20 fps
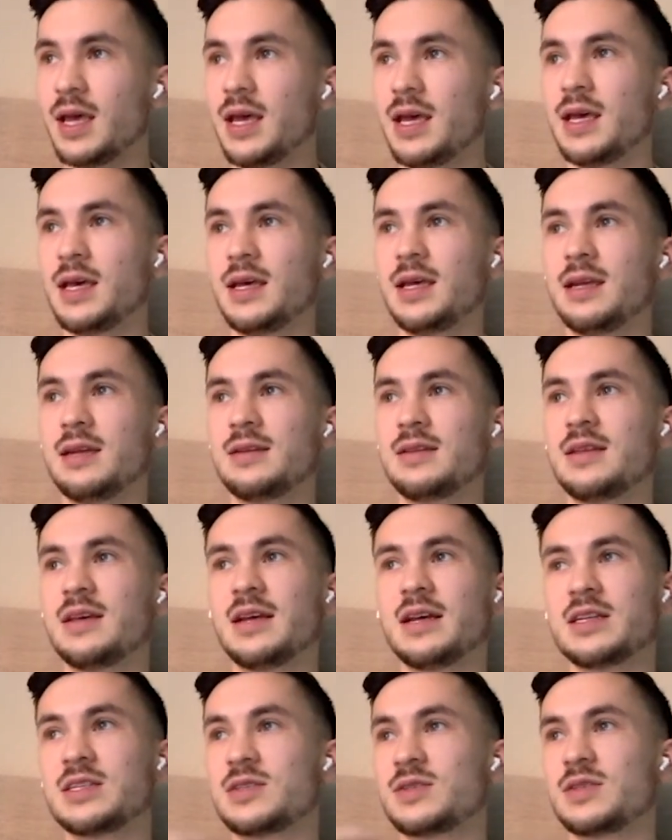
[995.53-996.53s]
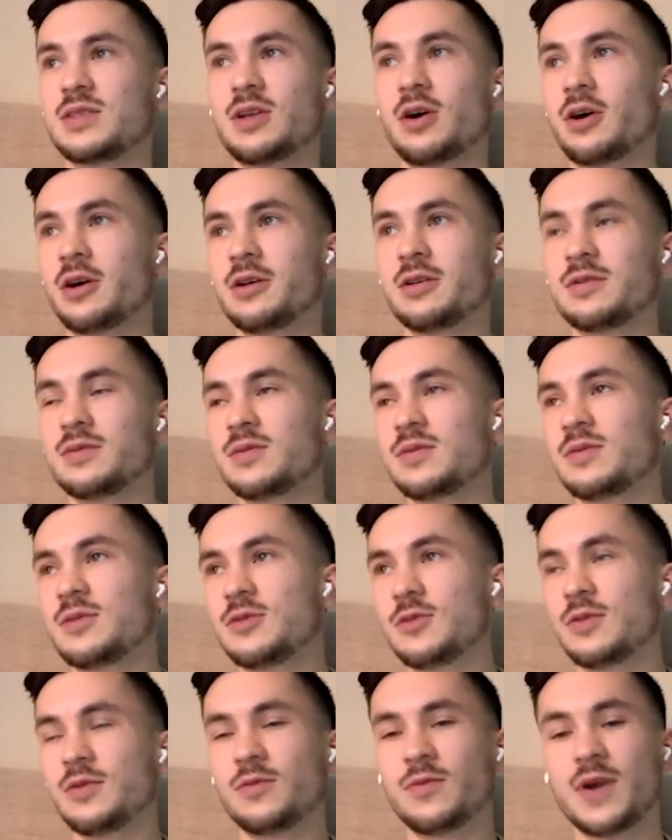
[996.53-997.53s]
and then I started
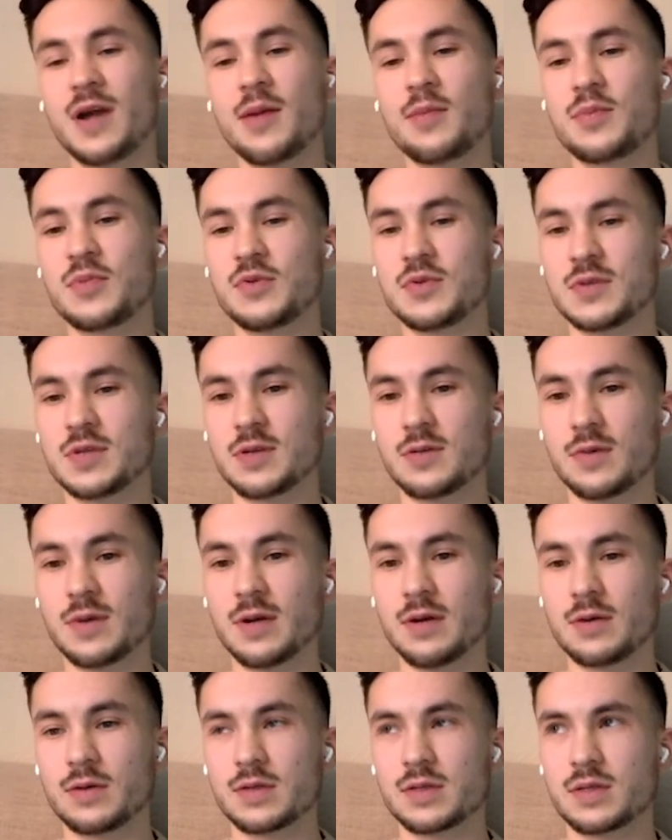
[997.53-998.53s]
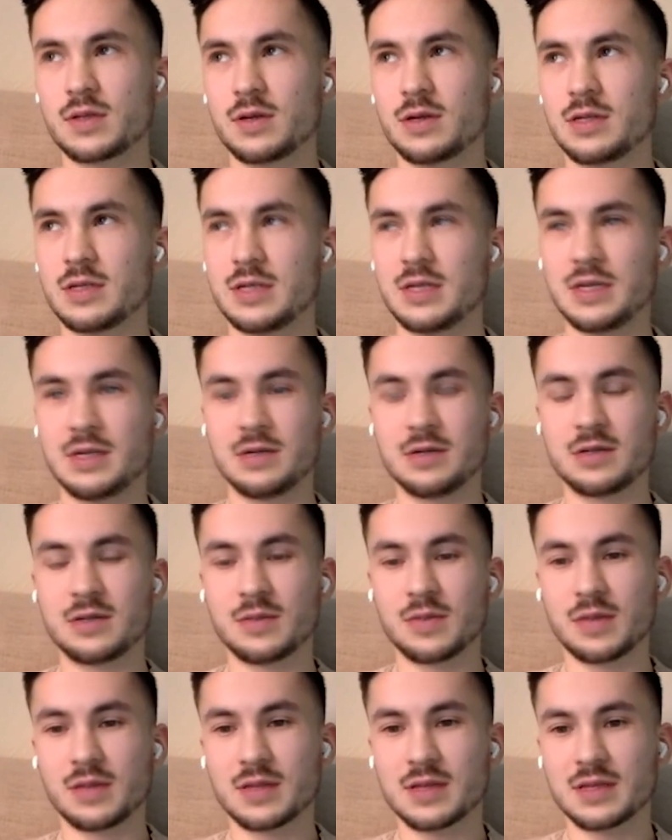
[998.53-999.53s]
doing rap music when I was 13 or
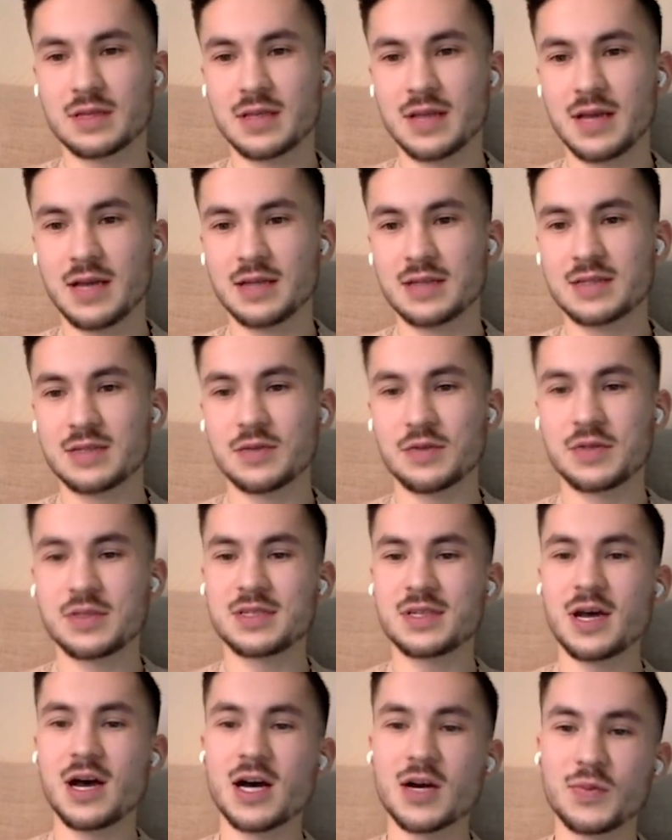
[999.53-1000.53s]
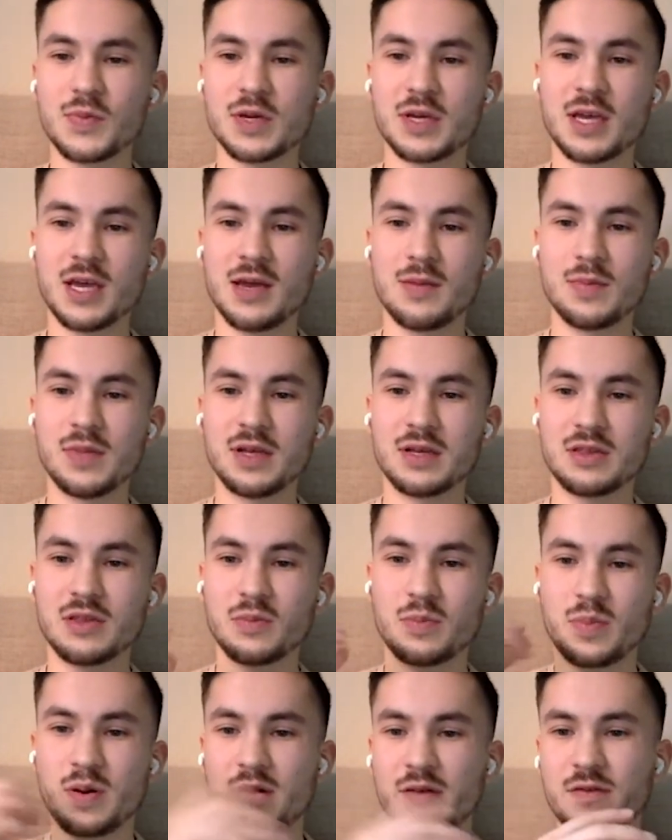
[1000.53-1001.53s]
something like that. So the sock became like
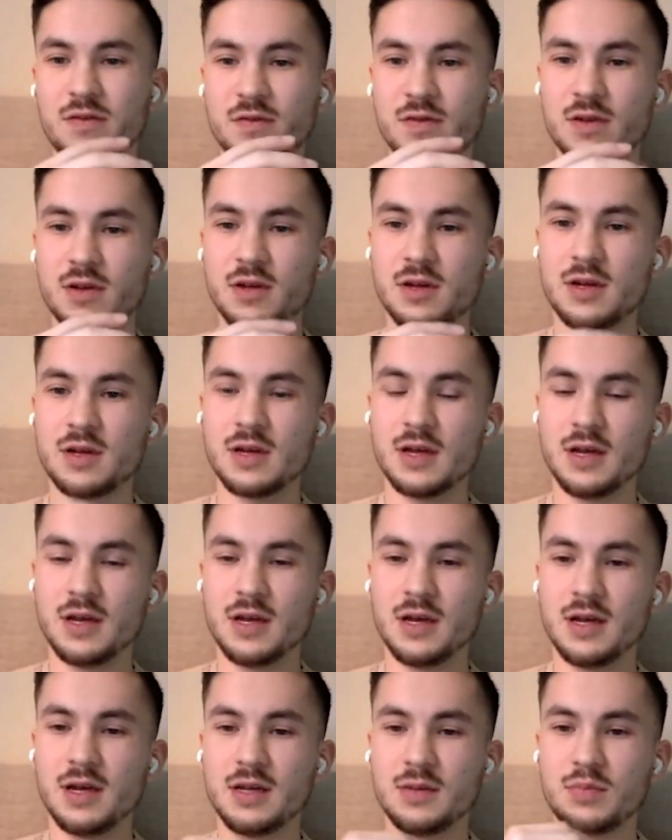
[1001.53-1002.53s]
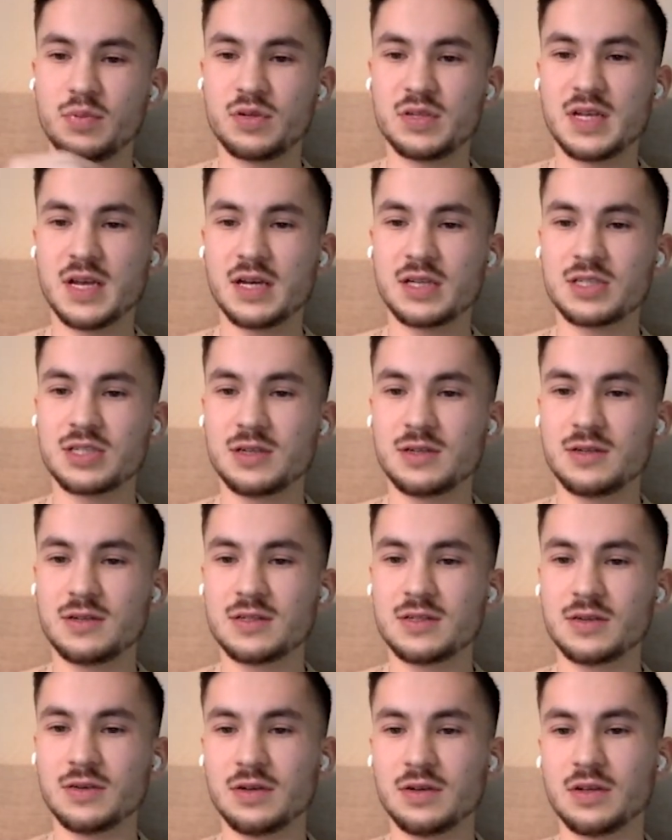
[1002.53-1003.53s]
the puff uh,
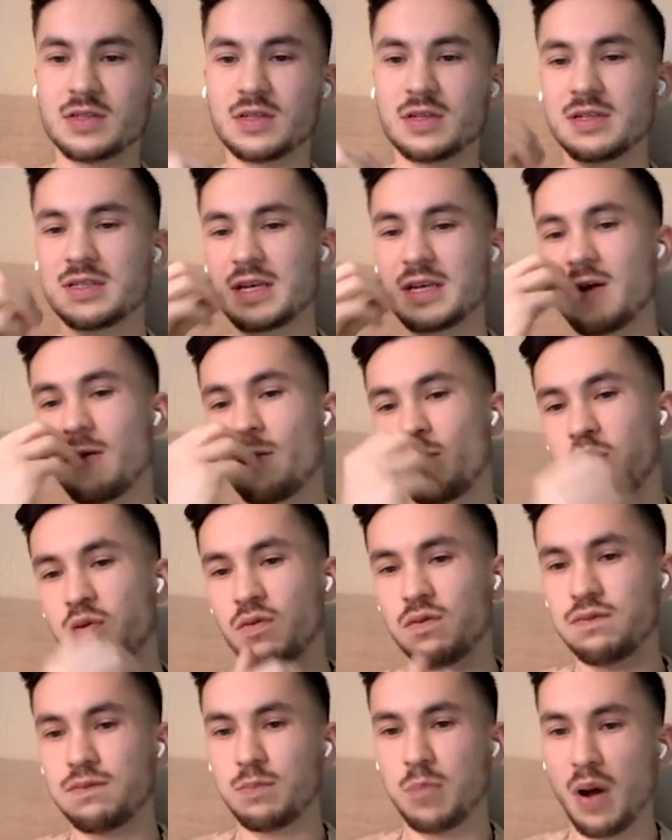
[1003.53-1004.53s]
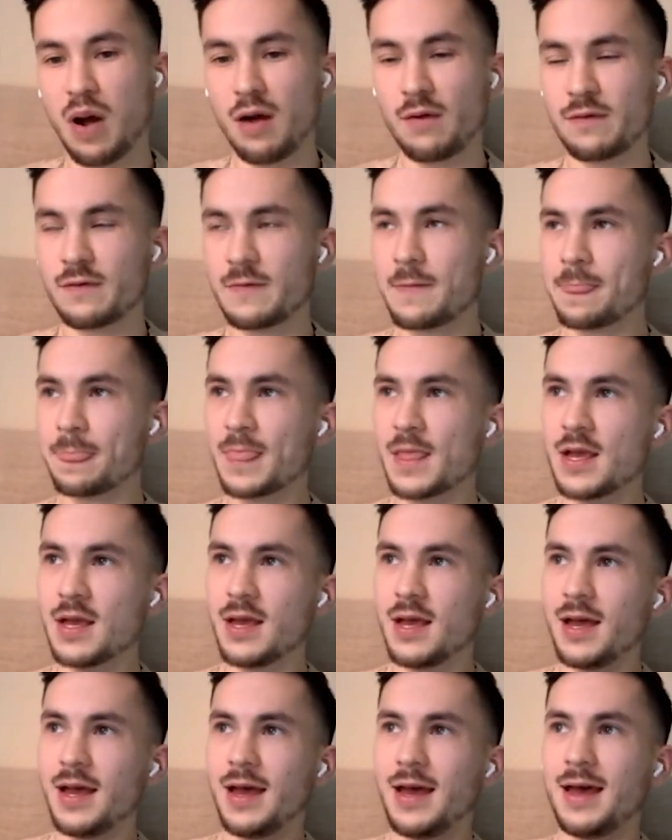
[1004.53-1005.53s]
protection, so it doesn't sound mm. poof, puff.
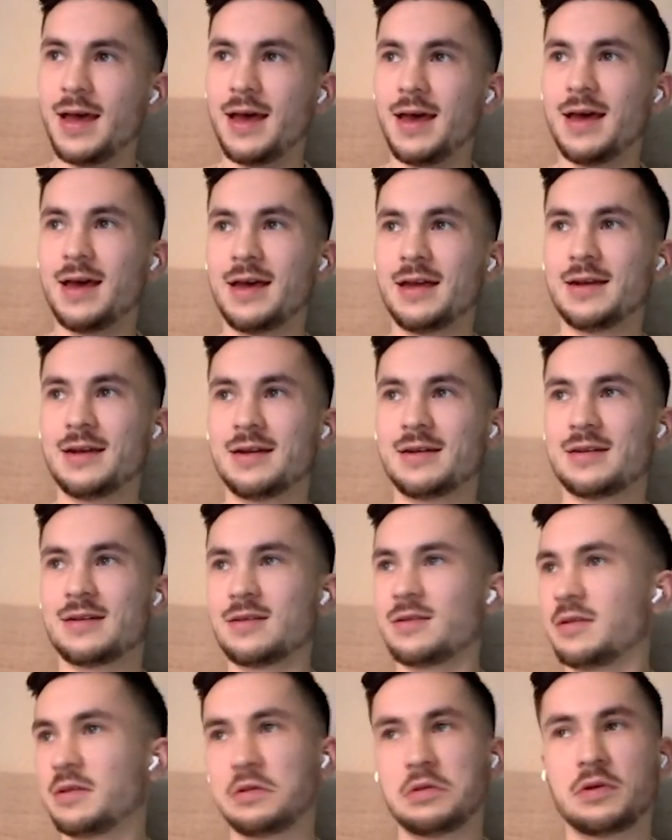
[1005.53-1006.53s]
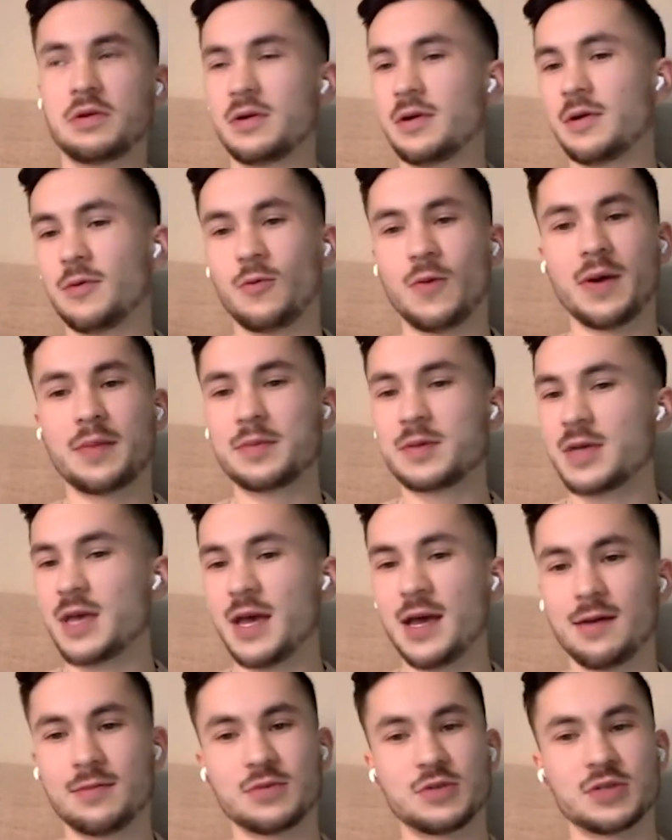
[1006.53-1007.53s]
And the
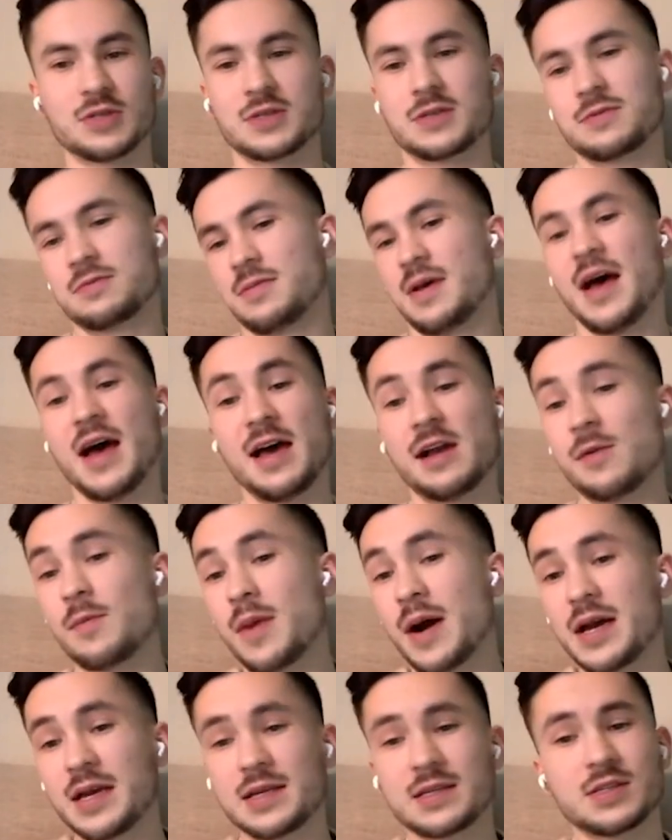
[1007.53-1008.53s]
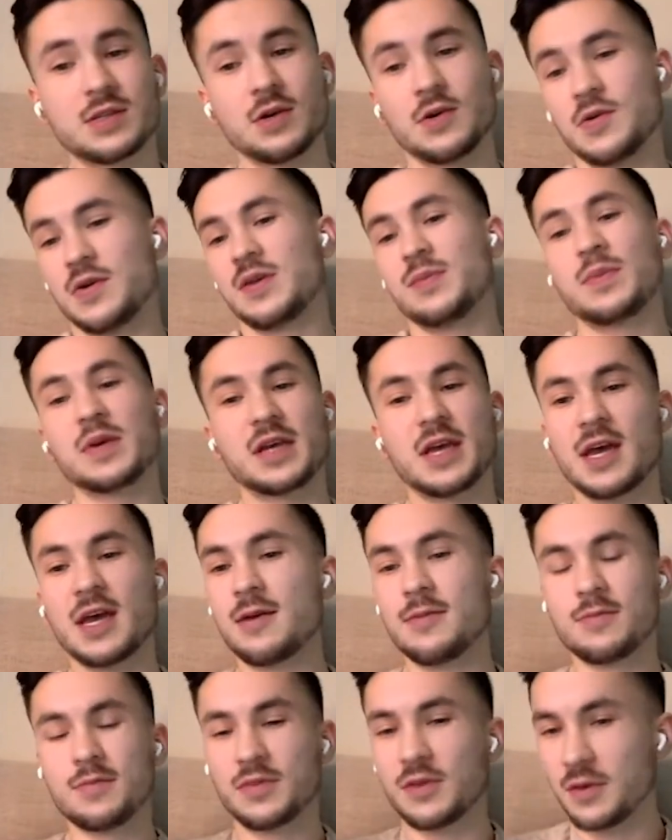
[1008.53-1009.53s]
webcam just had a mic, so it
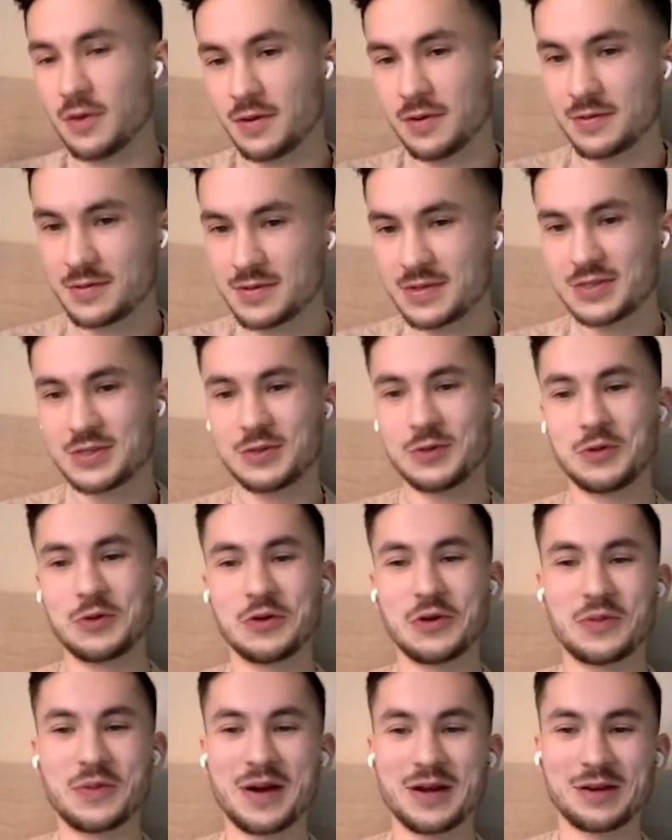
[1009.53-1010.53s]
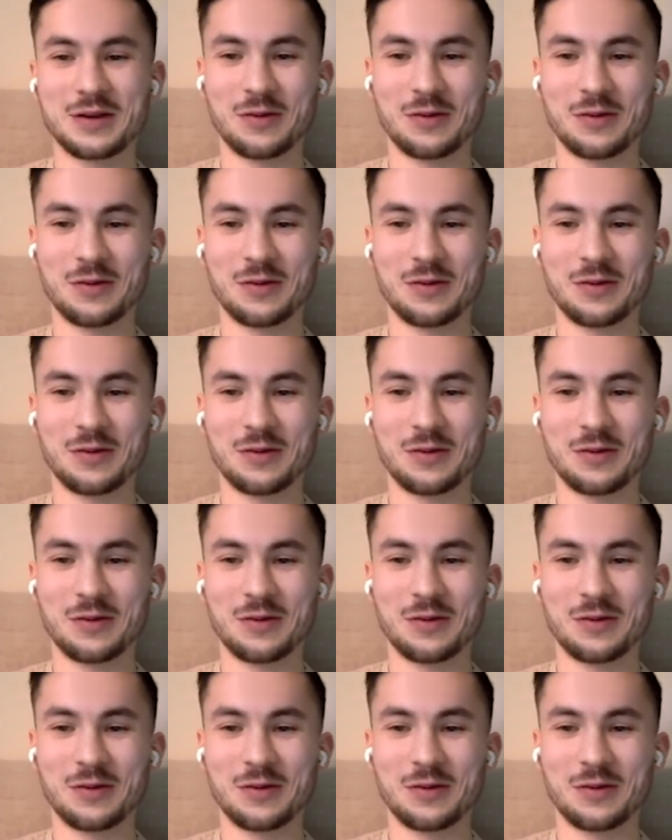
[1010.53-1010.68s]
became the studio